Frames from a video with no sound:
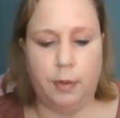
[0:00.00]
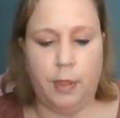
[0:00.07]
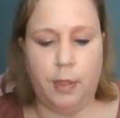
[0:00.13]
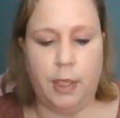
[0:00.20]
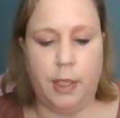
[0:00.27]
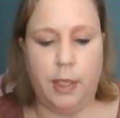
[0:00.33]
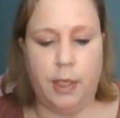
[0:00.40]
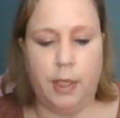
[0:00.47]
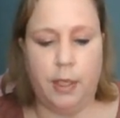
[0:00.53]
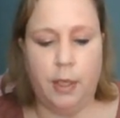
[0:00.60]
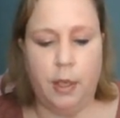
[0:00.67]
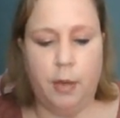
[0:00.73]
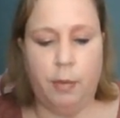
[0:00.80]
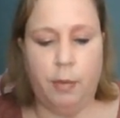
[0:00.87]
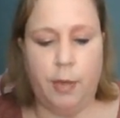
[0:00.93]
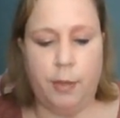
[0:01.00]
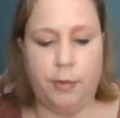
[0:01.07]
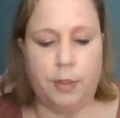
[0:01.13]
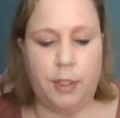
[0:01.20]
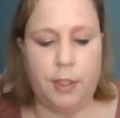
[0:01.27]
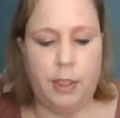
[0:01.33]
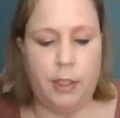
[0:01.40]
he was
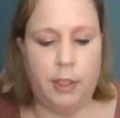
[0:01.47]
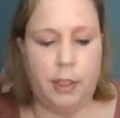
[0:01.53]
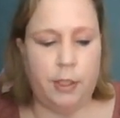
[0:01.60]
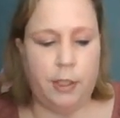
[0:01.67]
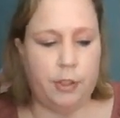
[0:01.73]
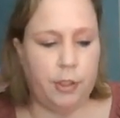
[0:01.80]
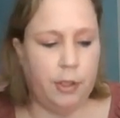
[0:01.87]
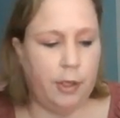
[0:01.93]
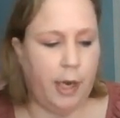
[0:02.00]
a teenager,